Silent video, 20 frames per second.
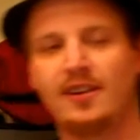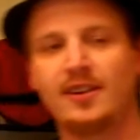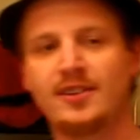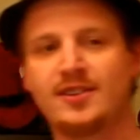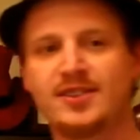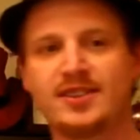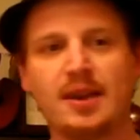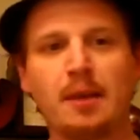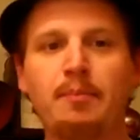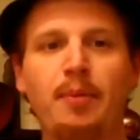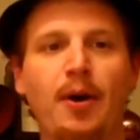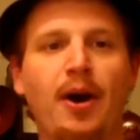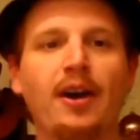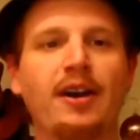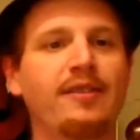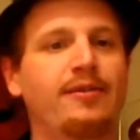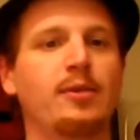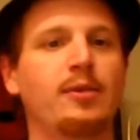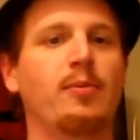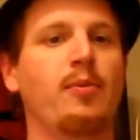some
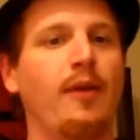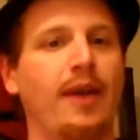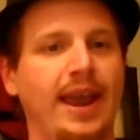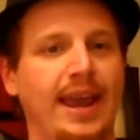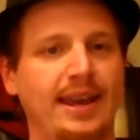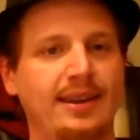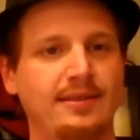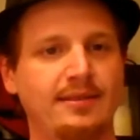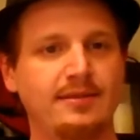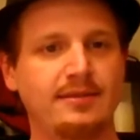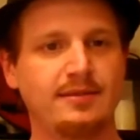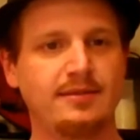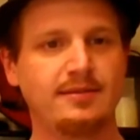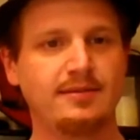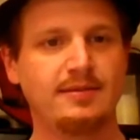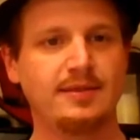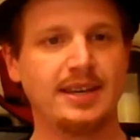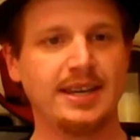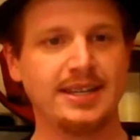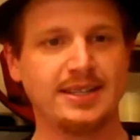part of your brain
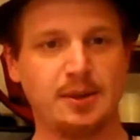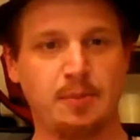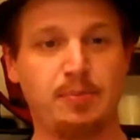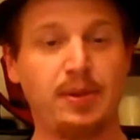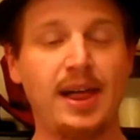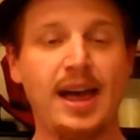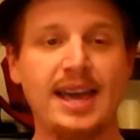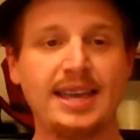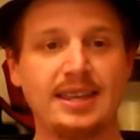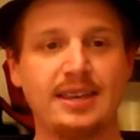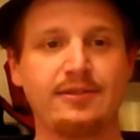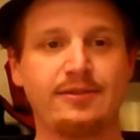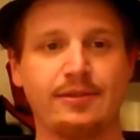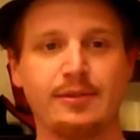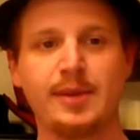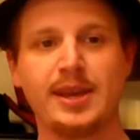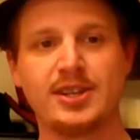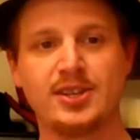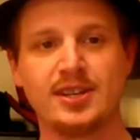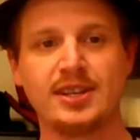is applying the
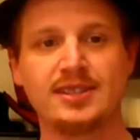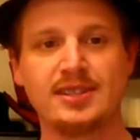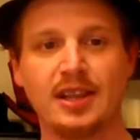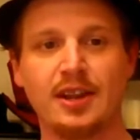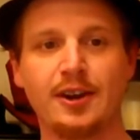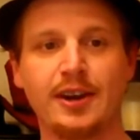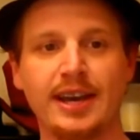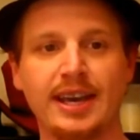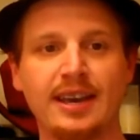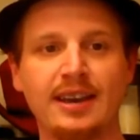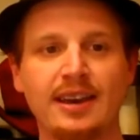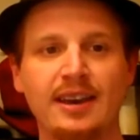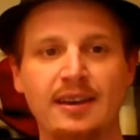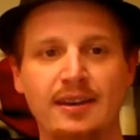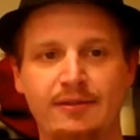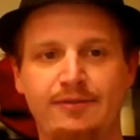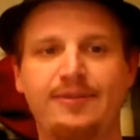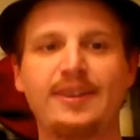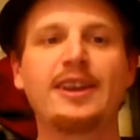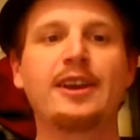information it's learning,
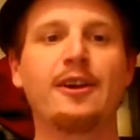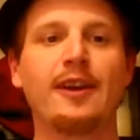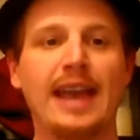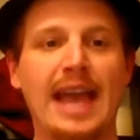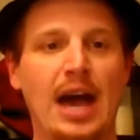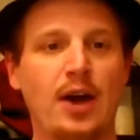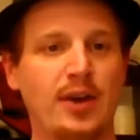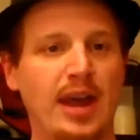figuring out